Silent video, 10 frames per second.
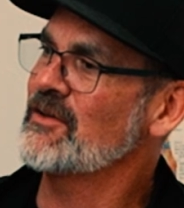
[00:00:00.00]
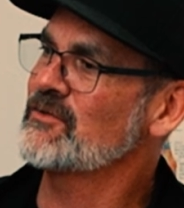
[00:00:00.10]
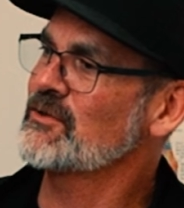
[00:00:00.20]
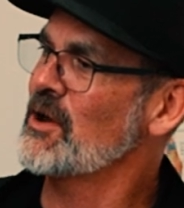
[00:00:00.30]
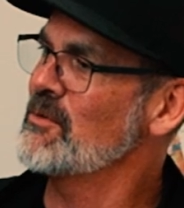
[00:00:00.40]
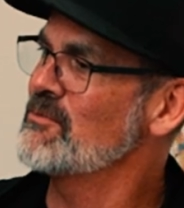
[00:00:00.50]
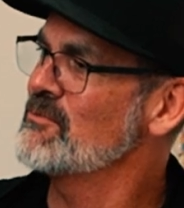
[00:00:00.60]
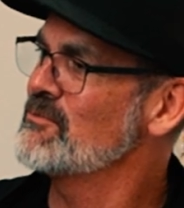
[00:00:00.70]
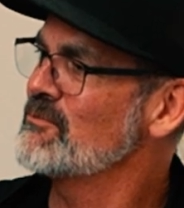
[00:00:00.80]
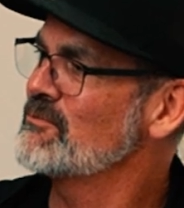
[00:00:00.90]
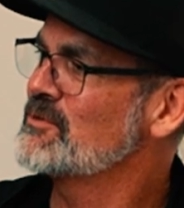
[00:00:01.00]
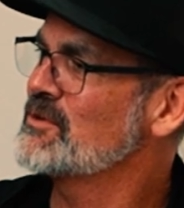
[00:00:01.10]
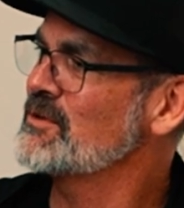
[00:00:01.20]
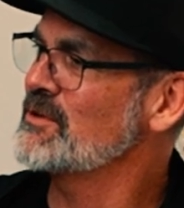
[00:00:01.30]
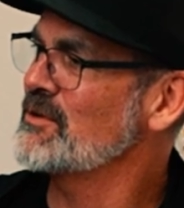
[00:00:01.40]
come to
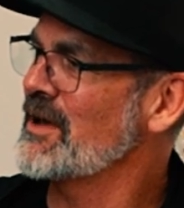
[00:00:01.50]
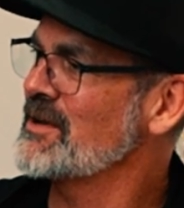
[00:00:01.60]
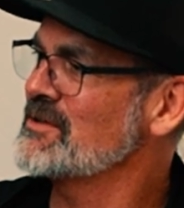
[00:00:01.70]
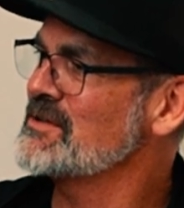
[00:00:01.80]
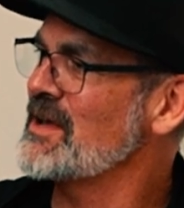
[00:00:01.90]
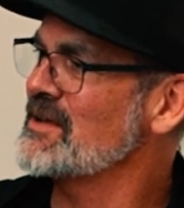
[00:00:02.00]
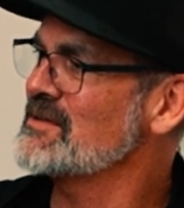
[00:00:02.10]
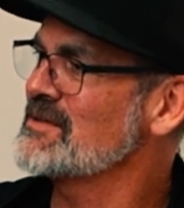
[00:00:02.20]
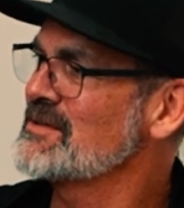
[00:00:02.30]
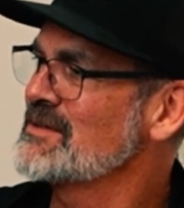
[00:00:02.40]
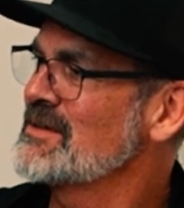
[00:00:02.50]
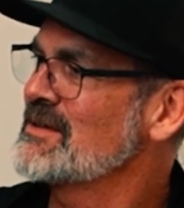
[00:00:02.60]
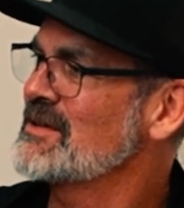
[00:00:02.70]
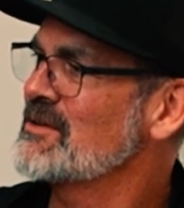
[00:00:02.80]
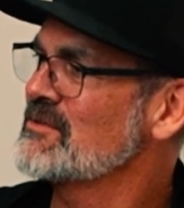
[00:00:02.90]
the United States. Mm.
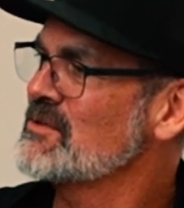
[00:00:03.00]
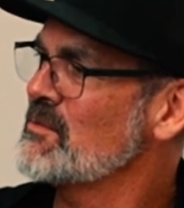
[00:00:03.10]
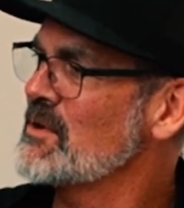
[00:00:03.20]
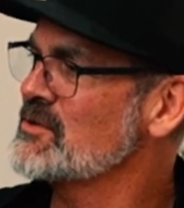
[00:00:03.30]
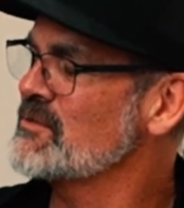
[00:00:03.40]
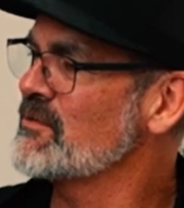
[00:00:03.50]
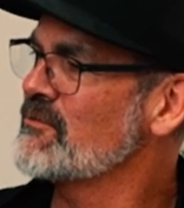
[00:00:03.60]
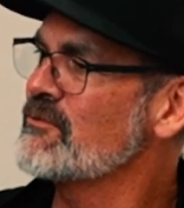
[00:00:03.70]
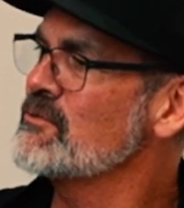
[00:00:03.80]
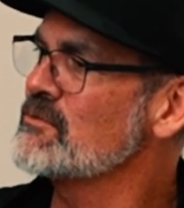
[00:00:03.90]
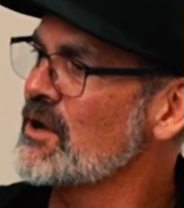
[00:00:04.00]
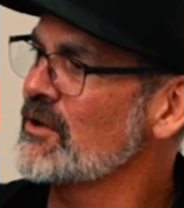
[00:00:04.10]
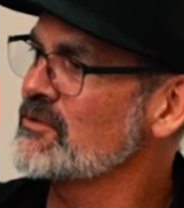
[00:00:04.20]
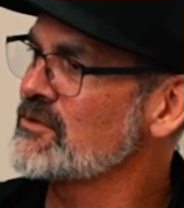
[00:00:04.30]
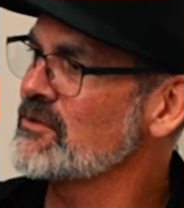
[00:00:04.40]
You know, so much of the food
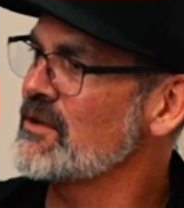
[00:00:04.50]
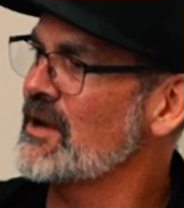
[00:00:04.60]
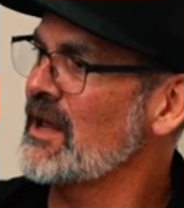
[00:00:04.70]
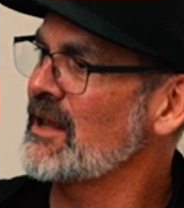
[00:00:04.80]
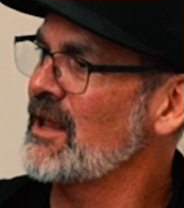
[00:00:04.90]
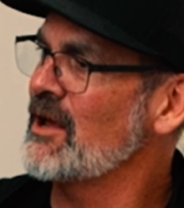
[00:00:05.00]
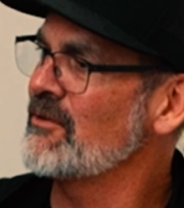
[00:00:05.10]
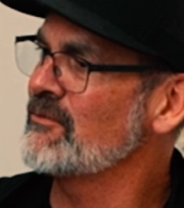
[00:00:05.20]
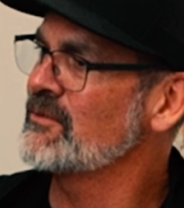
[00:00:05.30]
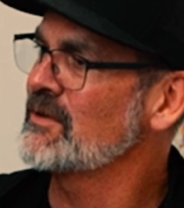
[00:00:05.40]
culture that I loved